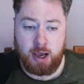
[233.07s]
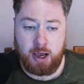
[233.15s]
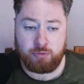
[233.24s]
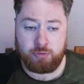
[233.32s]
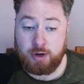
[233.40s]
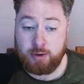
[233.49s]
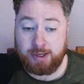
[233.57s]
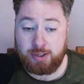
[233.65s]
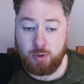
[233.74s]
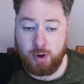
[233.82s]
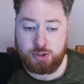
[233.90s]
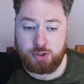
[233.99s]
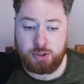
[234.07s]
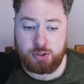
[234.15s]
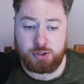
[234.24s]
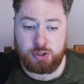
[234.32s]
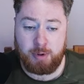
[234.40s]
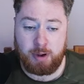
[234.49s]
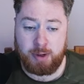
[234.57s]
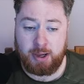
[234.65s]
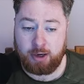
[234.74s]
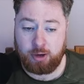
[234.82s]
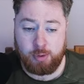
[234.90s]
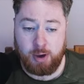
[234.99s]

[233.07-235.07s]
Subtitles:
Frequently asked questions, so maybe I'm